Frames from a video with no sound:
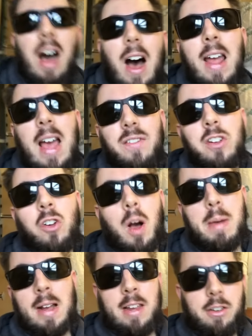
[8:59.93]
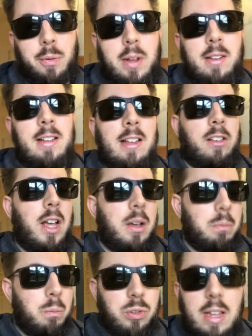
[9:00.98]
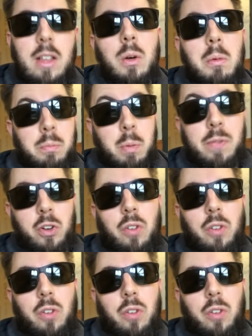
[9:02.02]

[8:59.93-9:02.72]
I haven't got back into it since I was ill with the